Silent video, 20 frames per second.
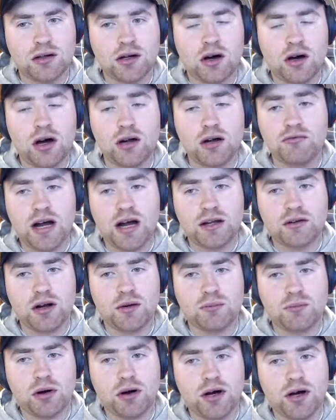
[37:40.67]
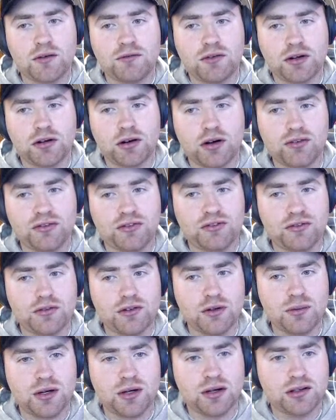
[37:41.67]
rather O'Brien for Crows,
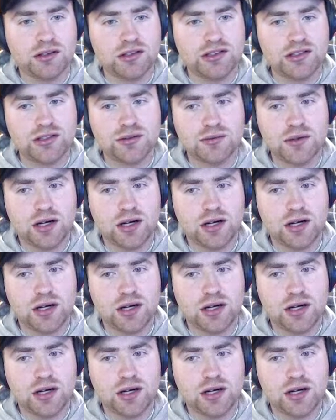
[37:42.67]
to be honest.